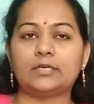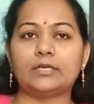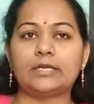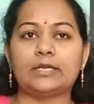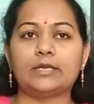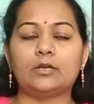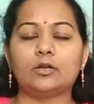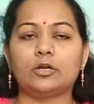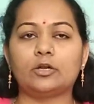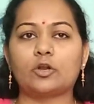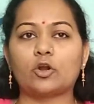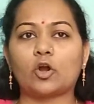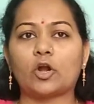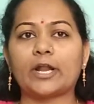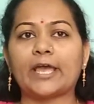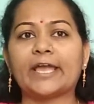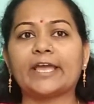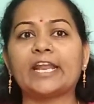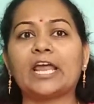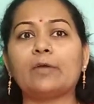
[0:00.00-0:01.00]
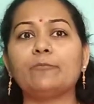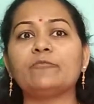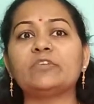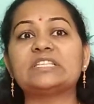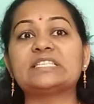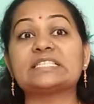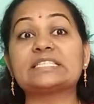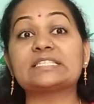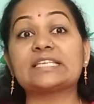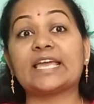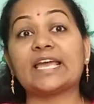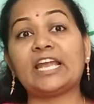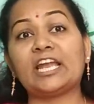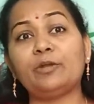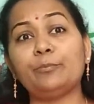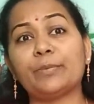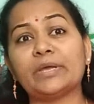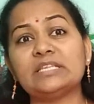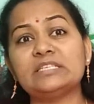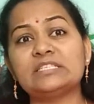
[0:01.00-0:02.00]
draw diagram with scale and
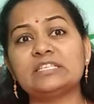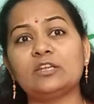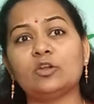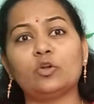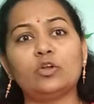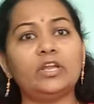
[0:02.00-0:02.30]
pencil only.